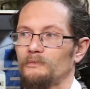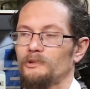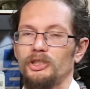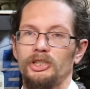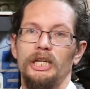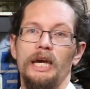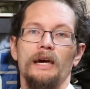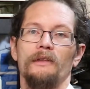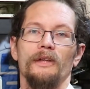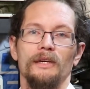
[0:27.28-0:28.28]

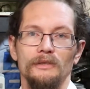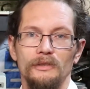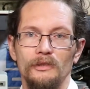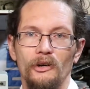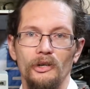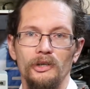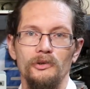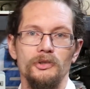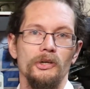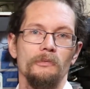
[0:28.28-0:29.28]
share things on
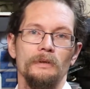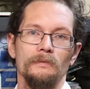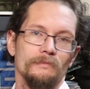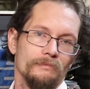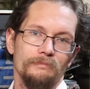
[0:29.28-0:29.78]
YouTube, and